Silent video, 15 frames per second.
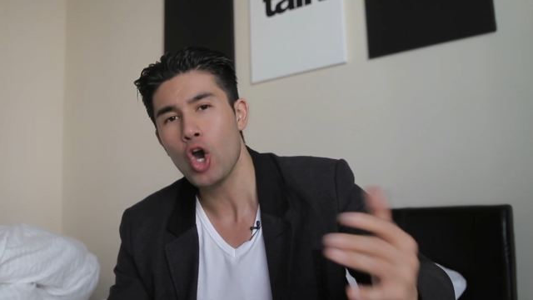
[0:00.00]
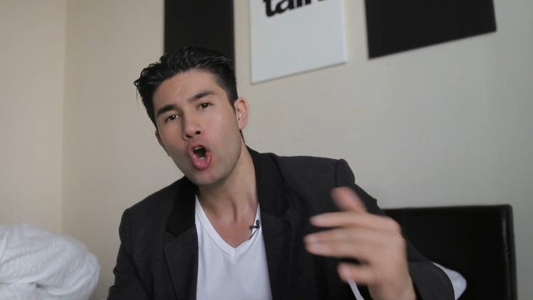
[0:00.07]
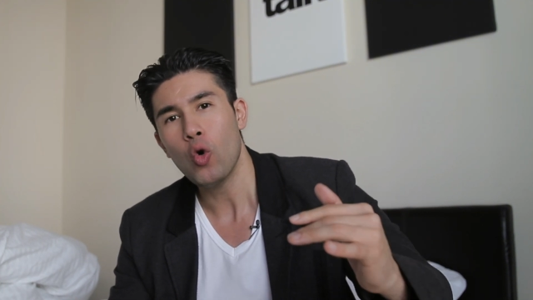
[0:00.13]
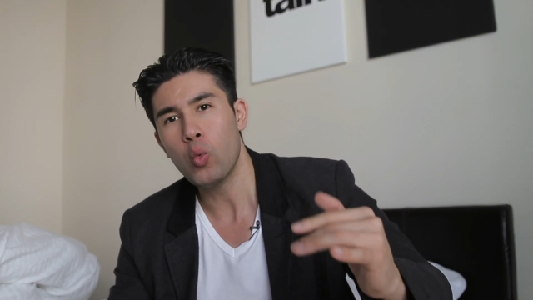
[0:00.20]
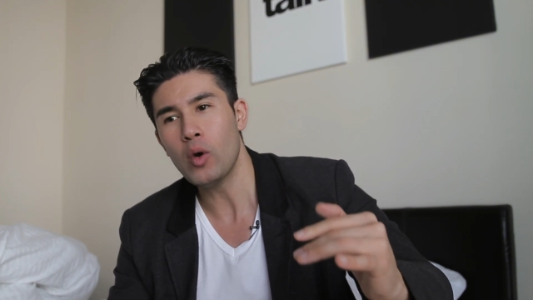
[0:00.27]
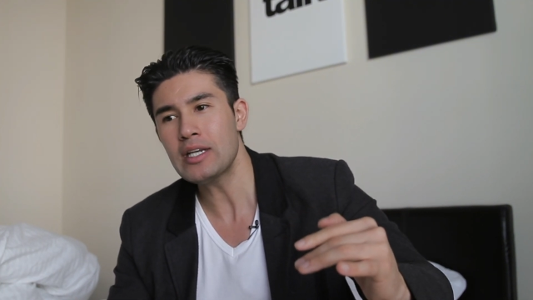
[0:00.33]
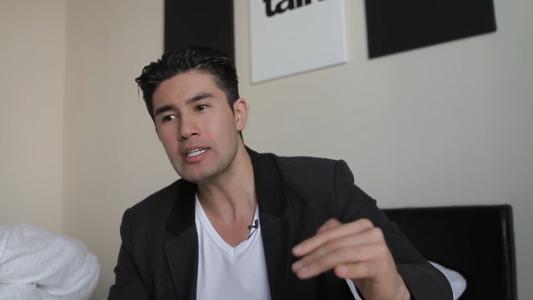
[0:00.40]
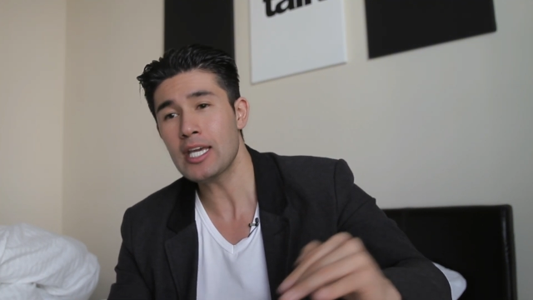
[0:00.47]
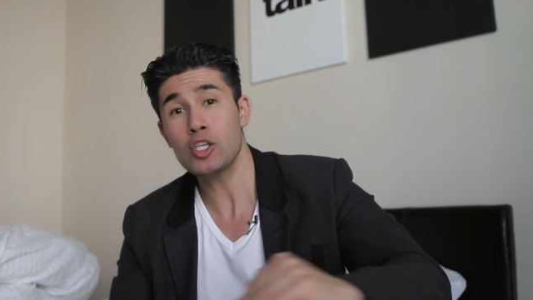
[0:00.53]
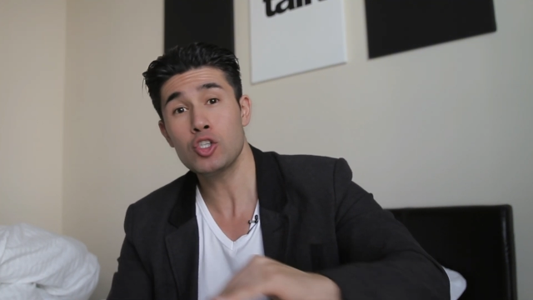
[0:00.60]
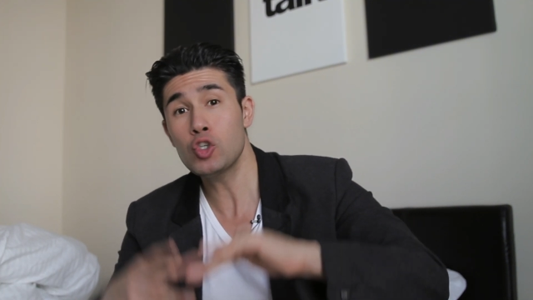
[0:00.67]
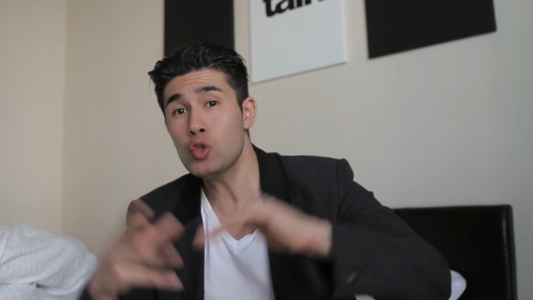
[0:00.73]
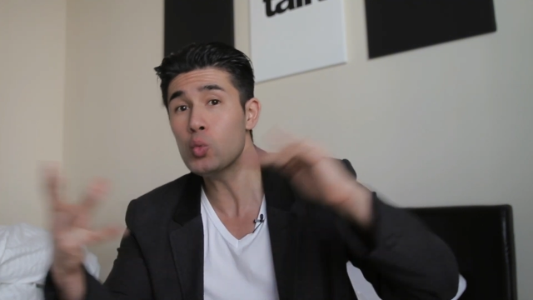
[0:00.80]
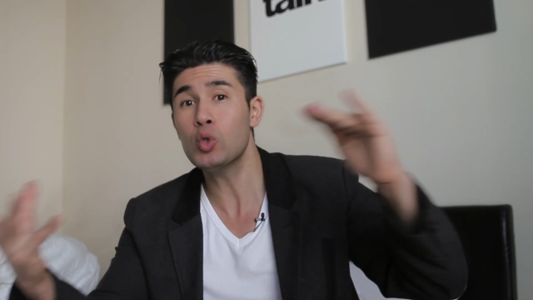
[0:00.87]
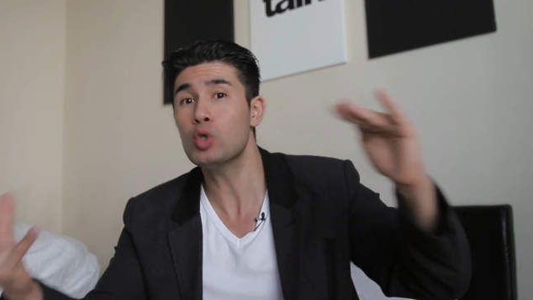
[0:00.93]
One day
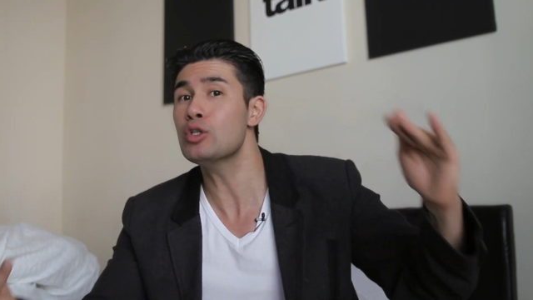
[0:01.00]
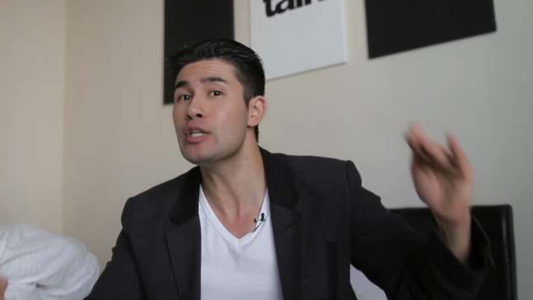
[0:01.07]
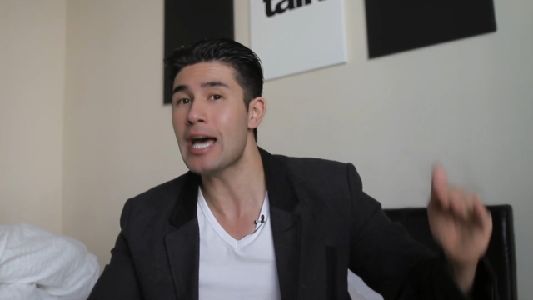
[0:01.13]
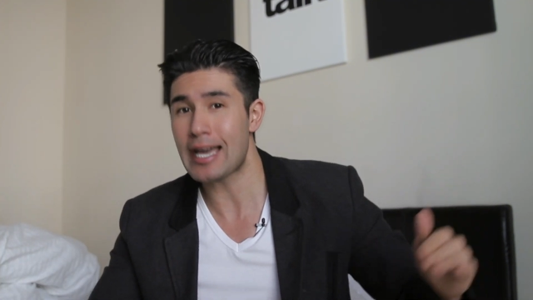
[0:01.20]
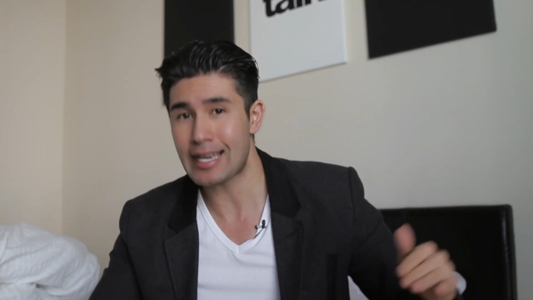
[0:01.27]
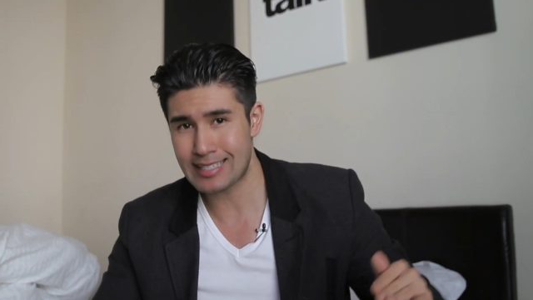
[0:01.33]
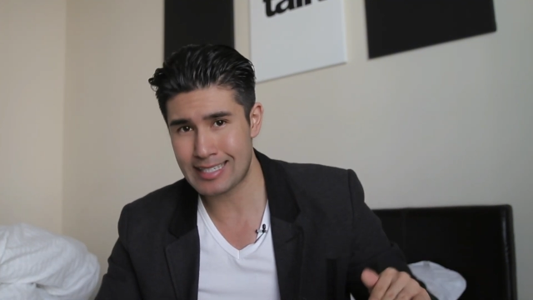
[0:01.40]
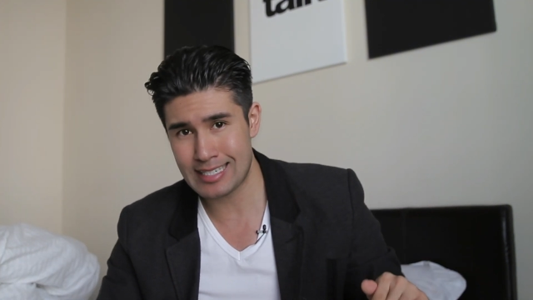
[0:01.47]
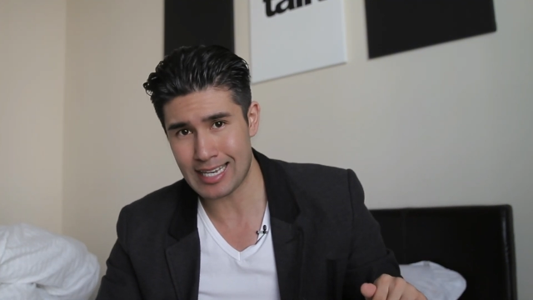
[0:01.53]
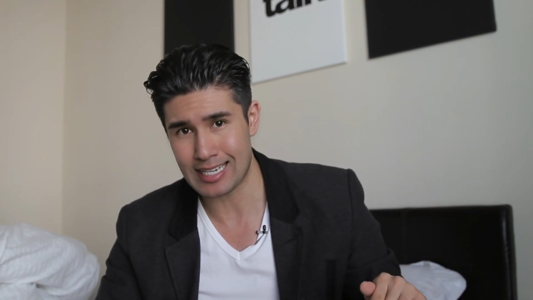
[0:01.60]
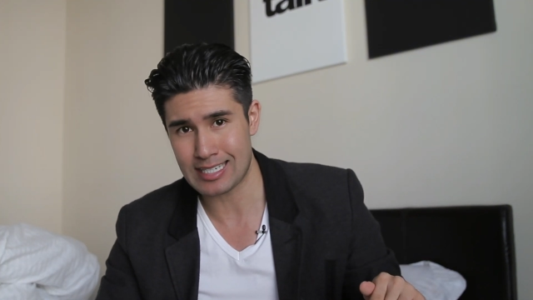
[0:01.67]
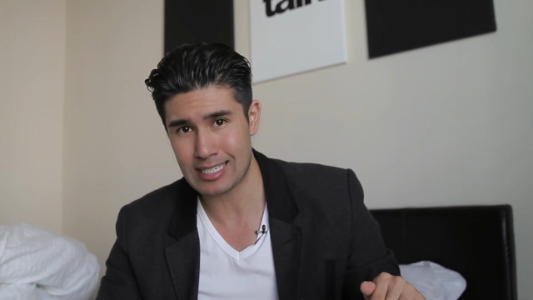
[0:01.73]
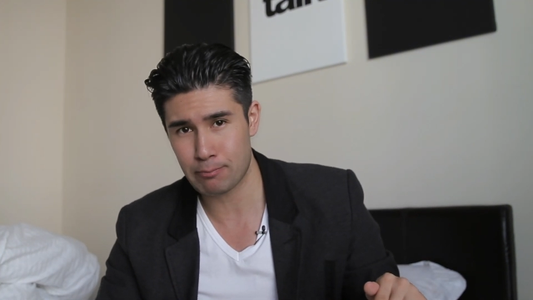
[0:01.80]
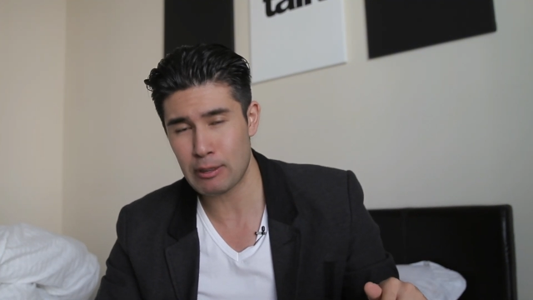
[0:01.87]
you will not exist,